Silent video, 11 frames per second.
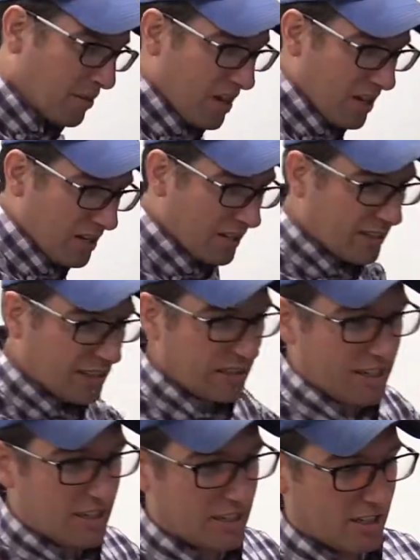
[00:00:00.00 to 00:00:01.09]
product,
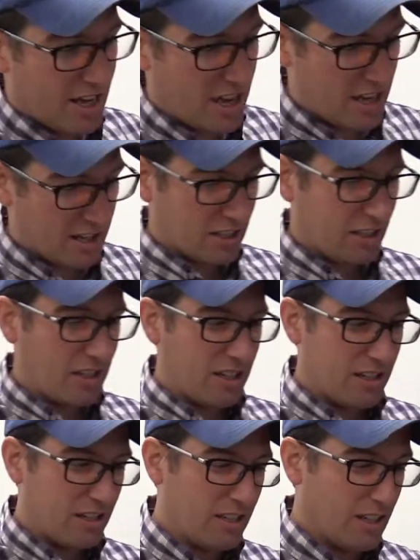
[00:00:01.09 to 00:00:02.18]
cleaner, hand
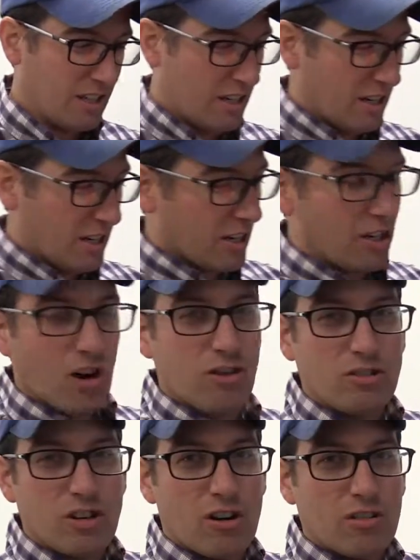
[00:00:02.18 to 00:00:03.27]
cleaner,
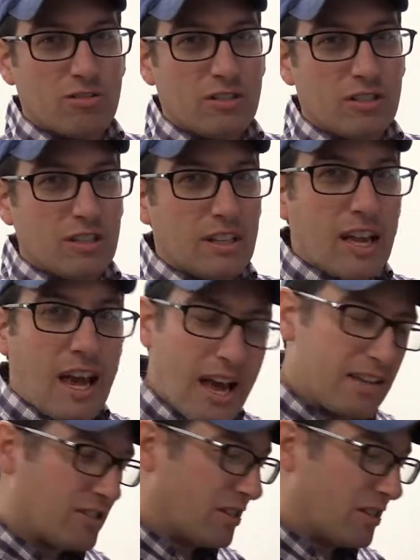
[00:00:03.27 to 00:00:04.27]
Gojo, as